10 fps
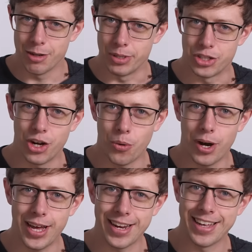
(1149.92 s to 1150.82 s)
But you know
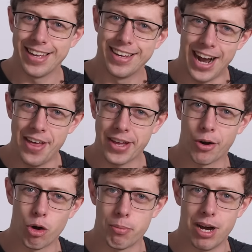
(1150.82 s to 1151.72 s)
what? I think a
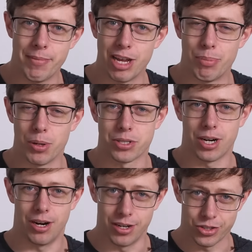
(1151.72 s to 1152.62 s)
robot-made
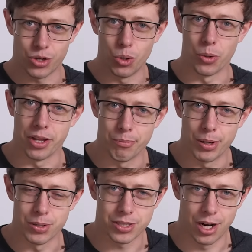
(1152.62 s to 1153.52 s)
postcard is cooler than a
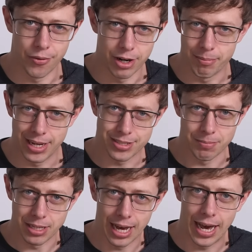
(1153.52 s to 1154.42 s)
postcard written by
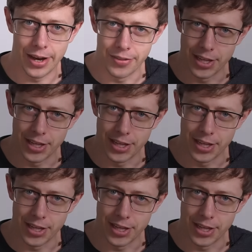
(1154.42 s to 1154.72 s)
some guy on